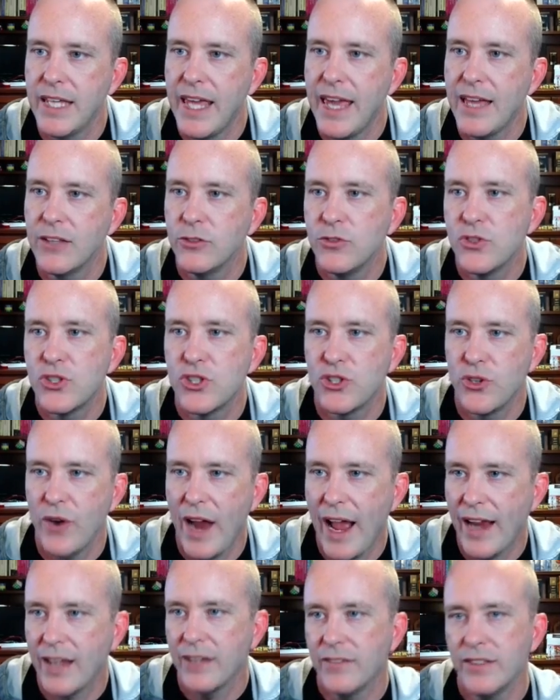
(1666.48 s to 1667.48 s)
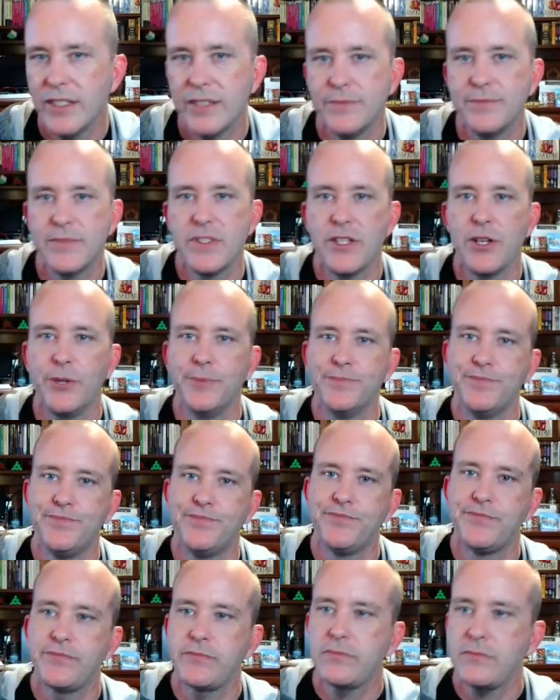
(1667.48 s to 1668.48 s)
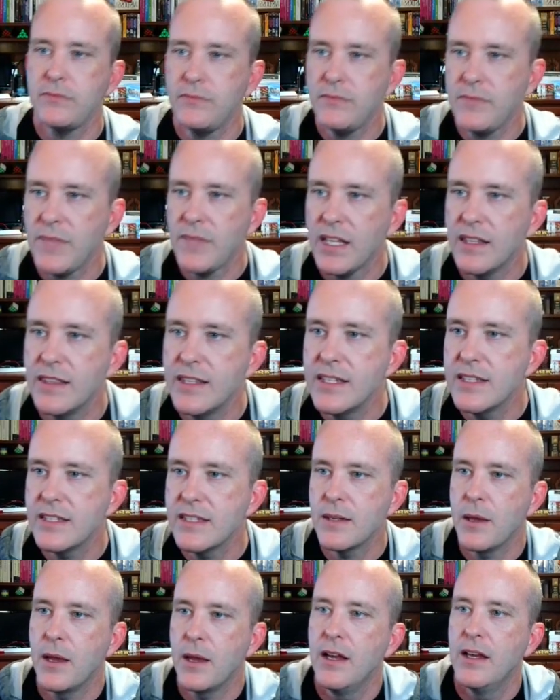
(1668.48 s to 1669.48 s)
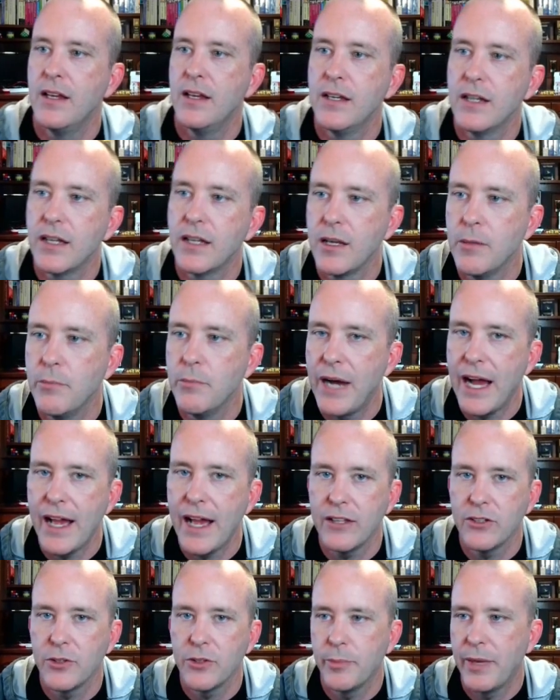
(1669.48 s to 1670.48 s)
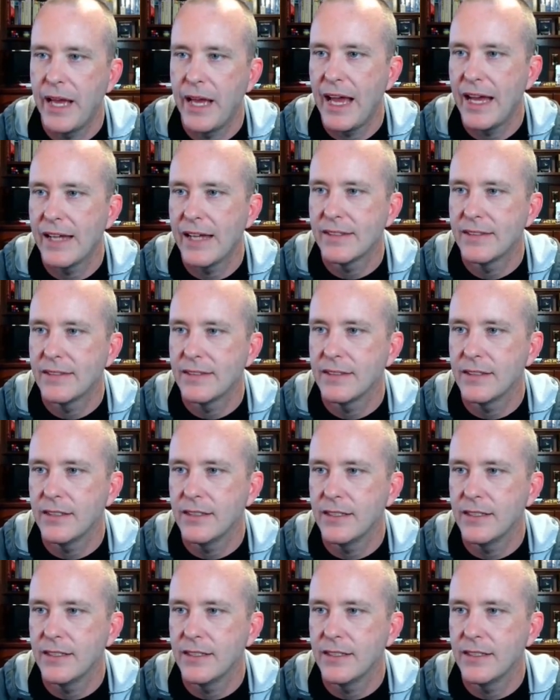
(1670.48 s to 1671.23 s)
lose track of it. So this compiler pass,